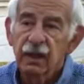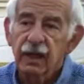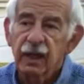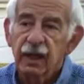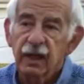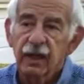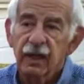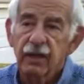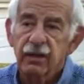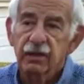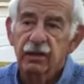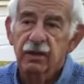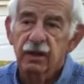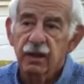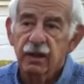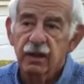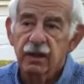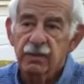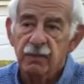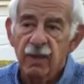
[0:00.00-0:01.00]
and
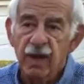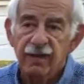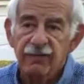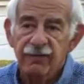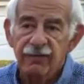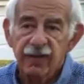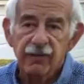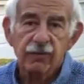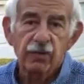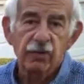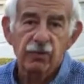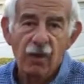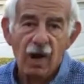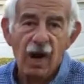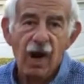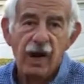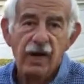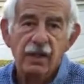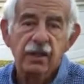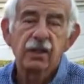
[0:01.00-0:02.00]
it's my favorite
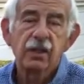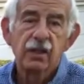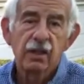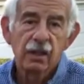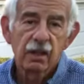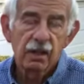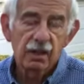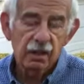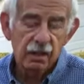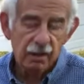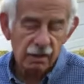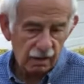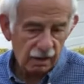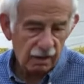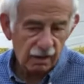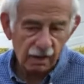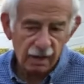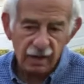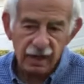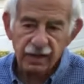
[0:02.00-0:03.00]
ride
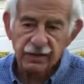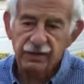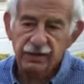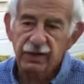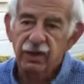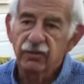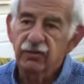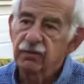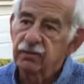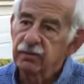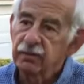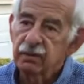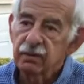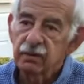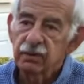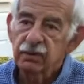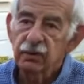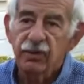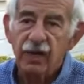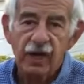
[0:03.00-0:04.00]
as of
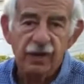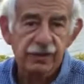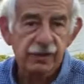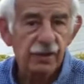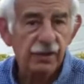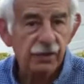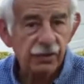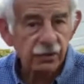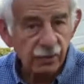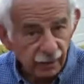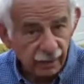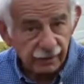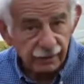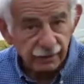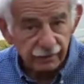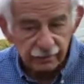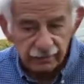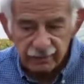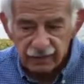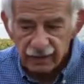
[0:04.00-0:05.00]
2020.
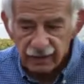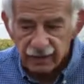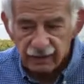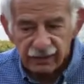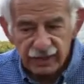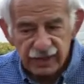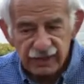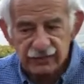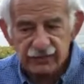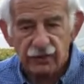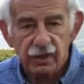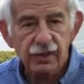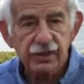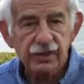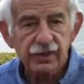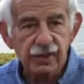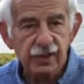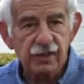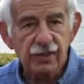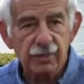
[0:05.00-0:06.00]
Thanks for
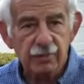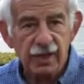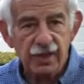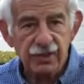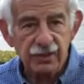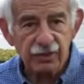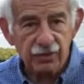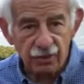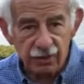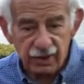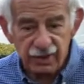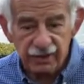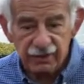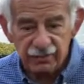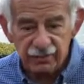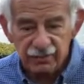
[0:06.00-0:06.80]
listening to my story.